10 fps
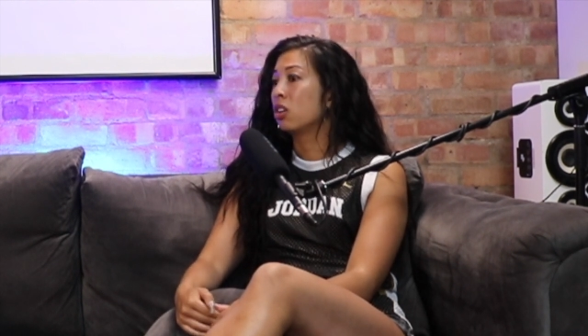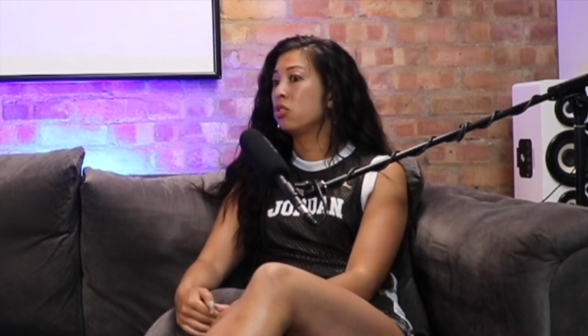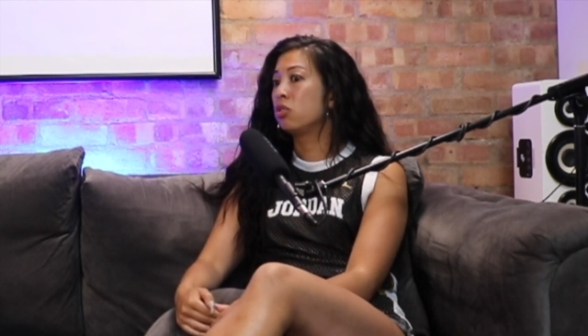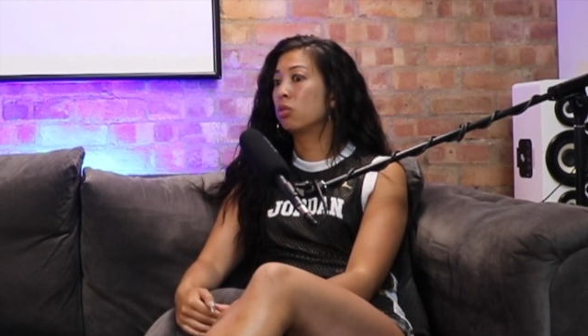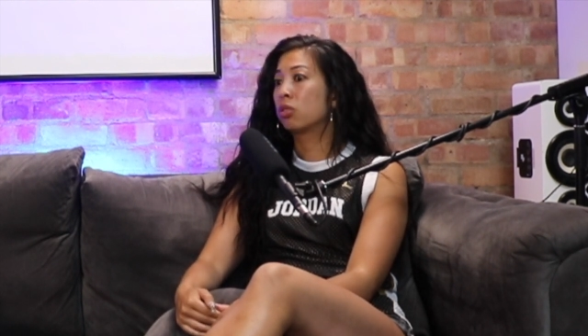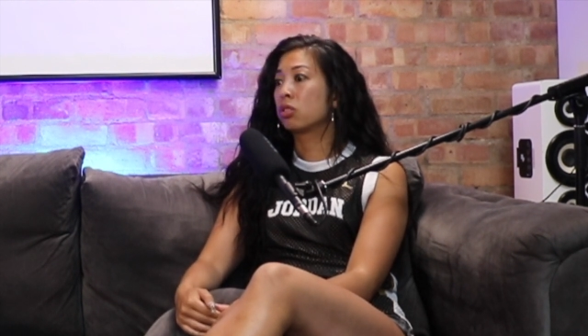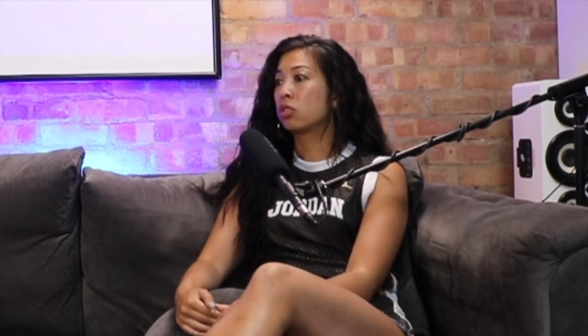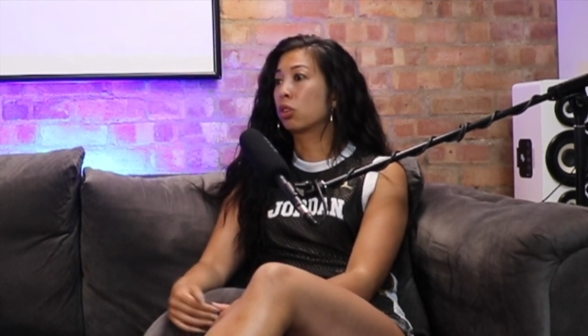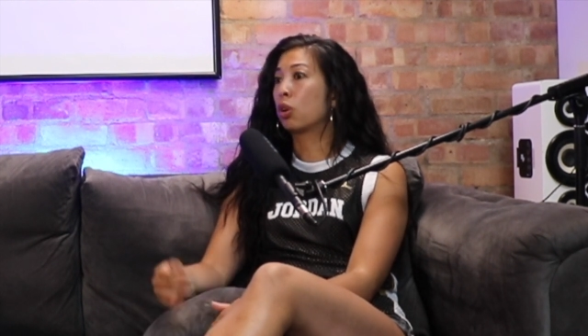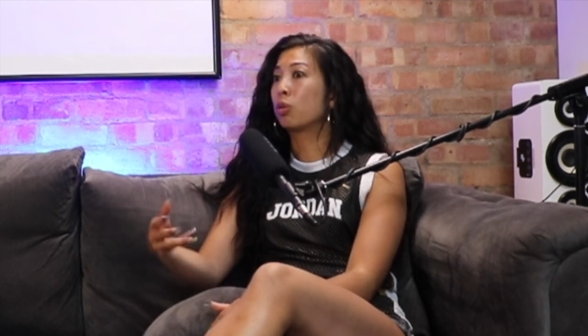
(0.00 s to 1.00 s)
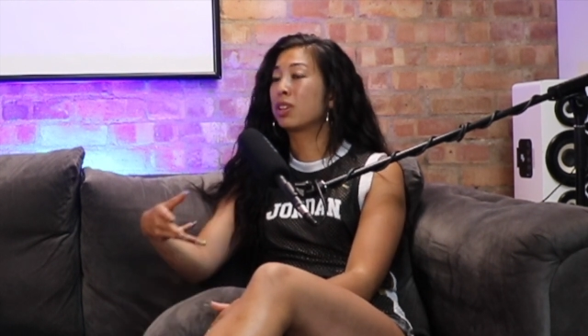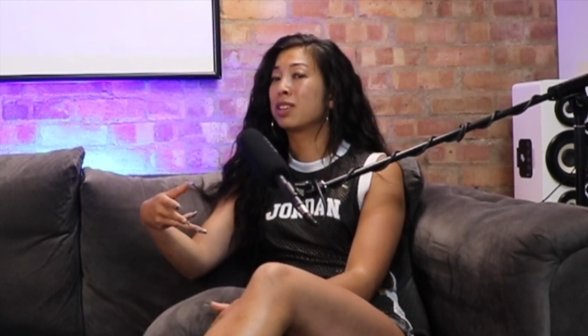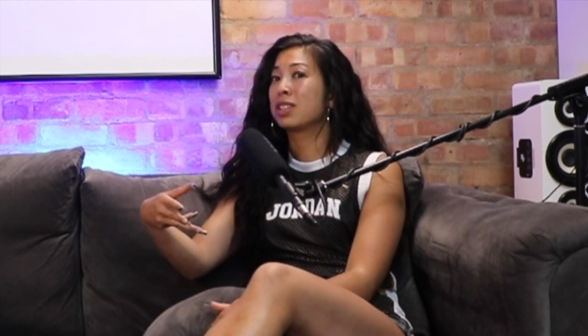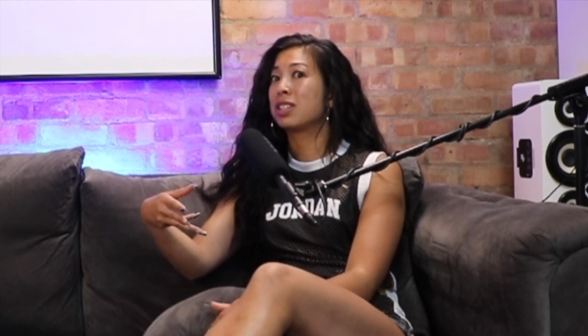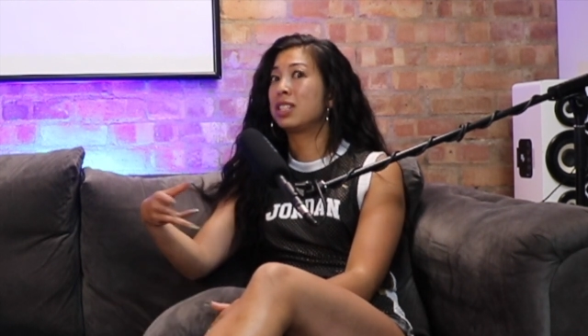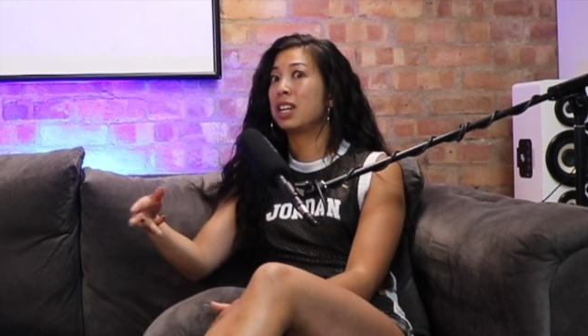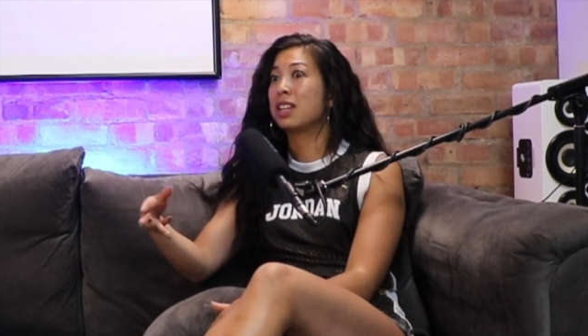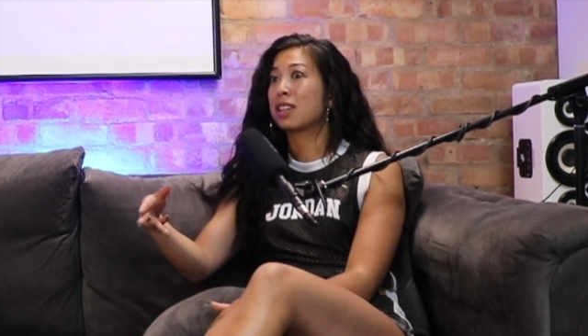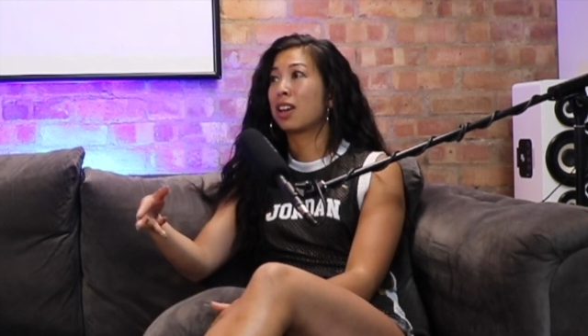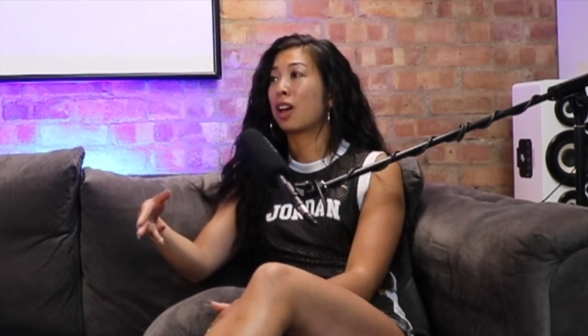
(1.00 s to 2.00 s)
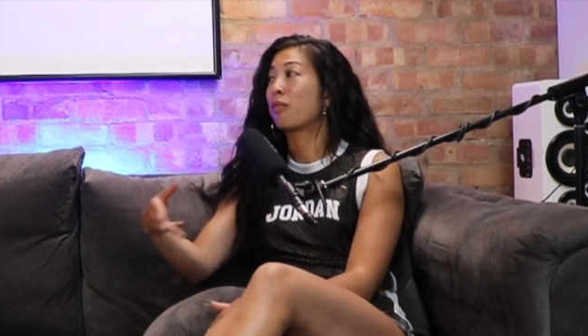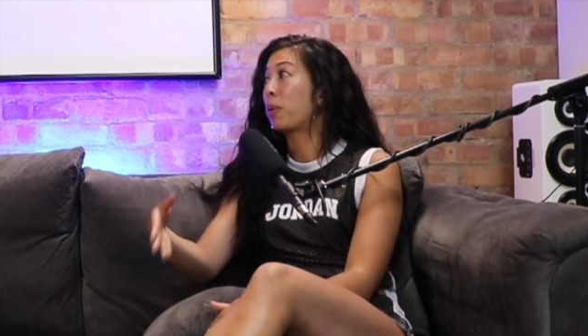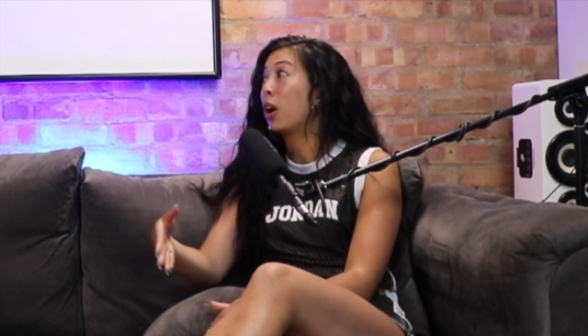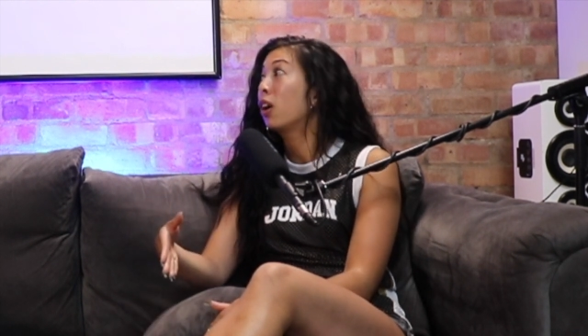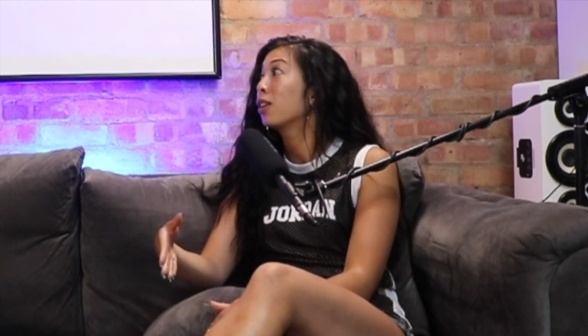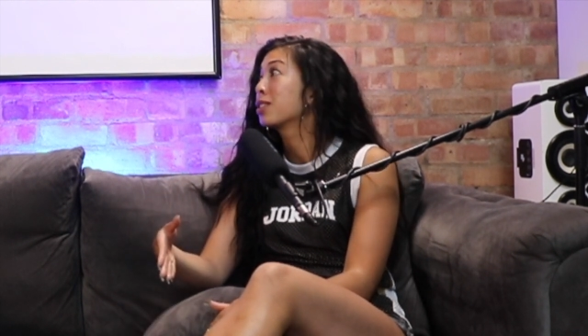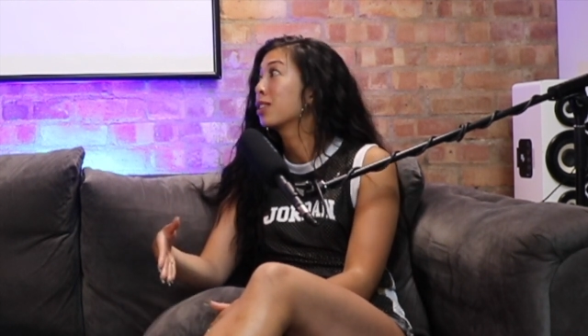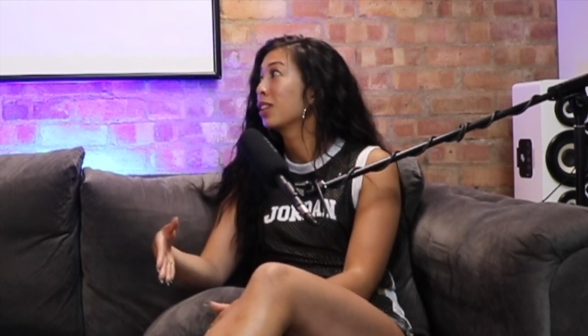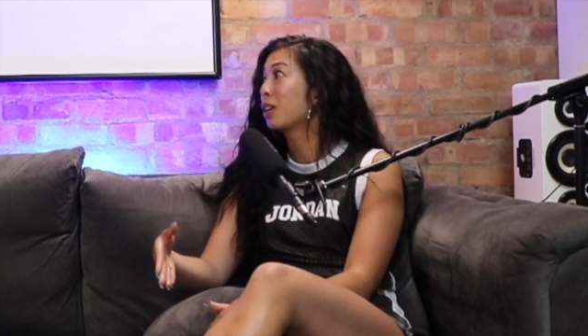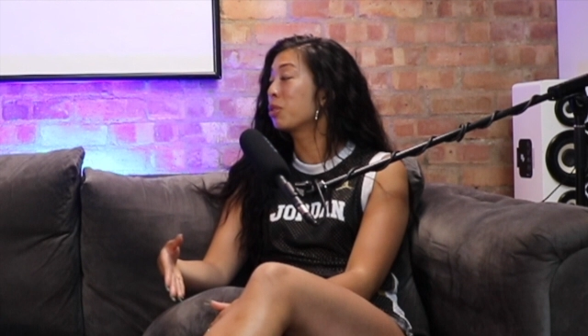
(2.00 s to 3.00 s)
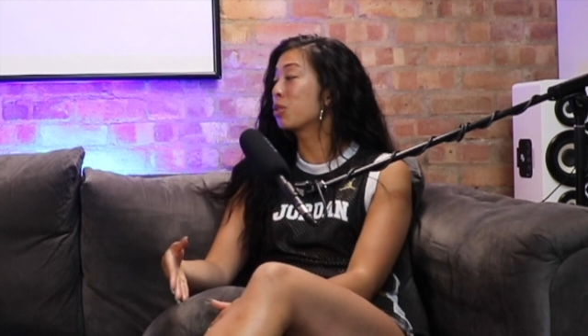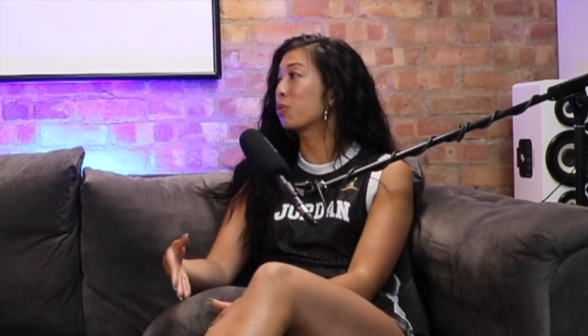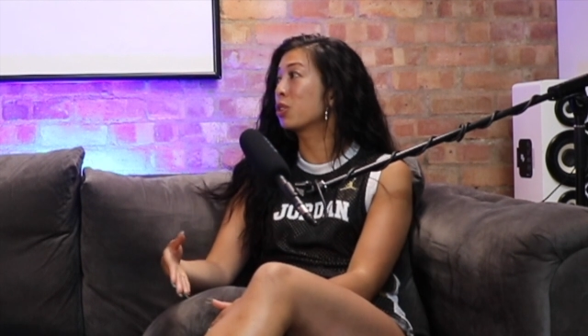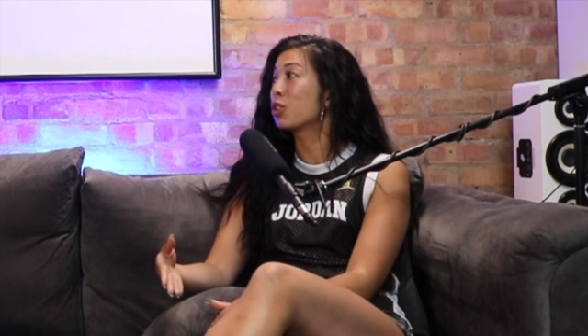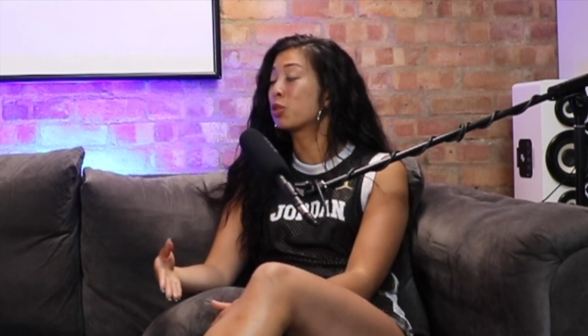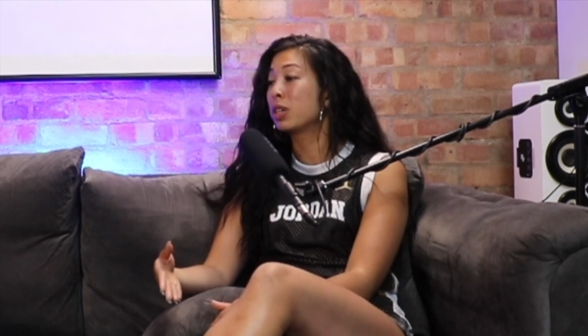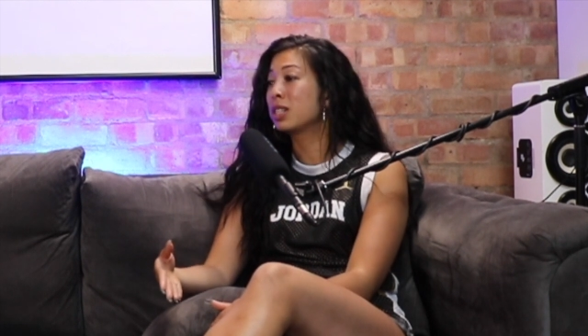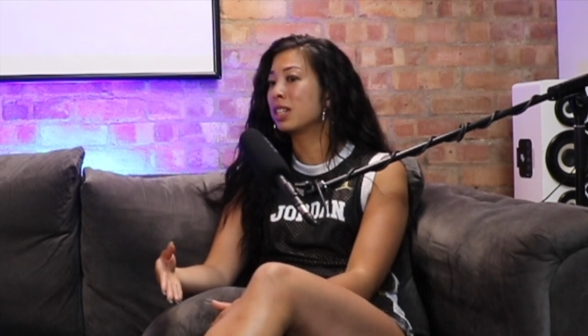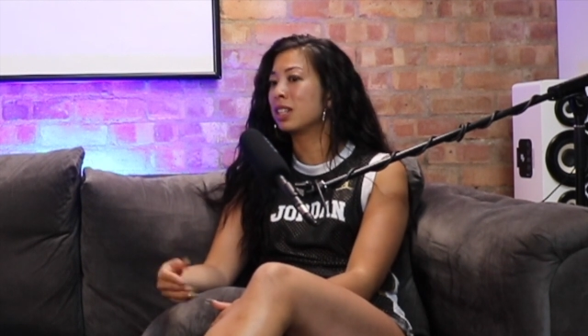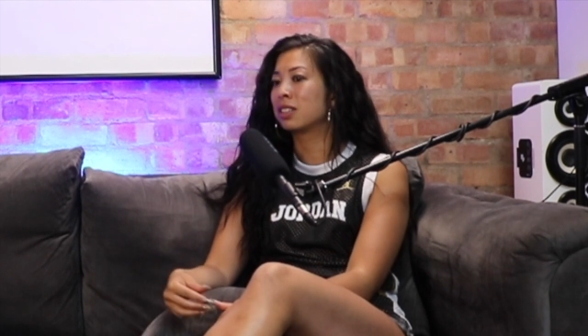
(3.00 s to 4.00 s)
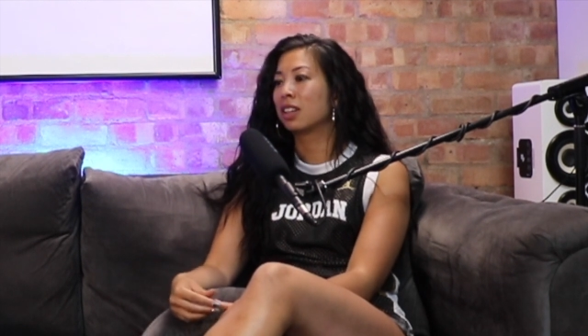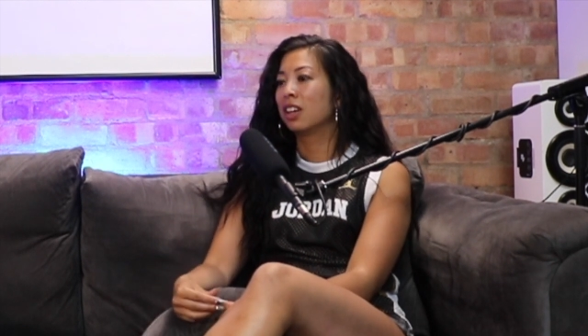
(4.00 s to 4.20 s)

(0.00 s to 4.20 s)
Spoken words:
Your golden years have passed. They wish you were in your 20s.